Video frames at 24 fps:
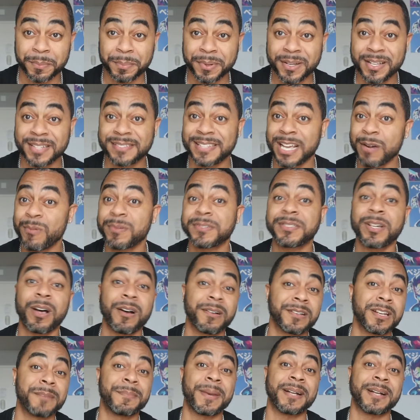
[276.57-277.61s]
because they were
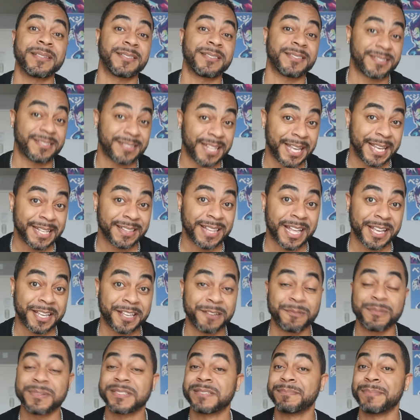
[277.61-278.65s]
talking about the state like
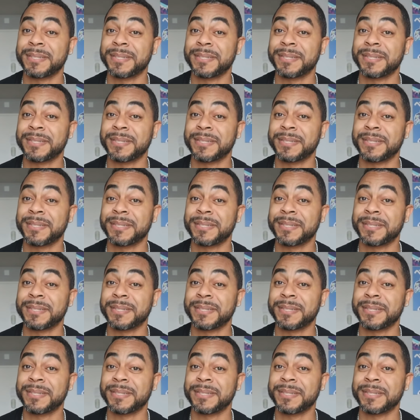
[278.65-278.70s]
it was